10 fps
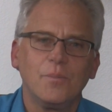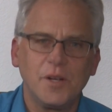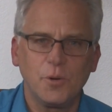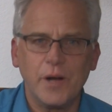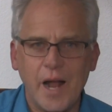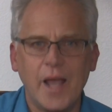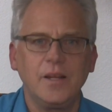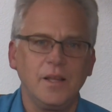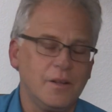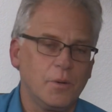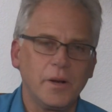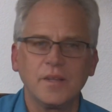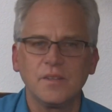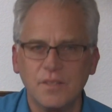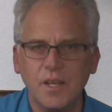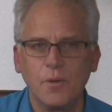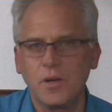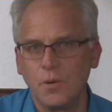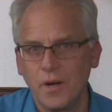but you were 90 and nobody gets to see you when you